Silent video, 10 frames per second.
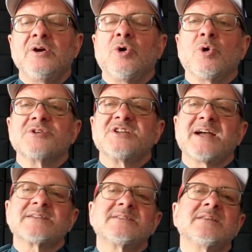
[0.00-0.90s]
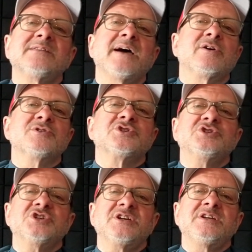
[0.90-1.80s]
or text the letters
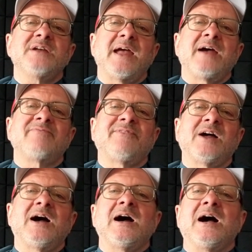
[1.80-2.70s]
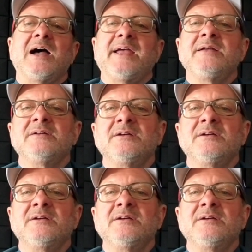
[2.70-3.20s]
GFI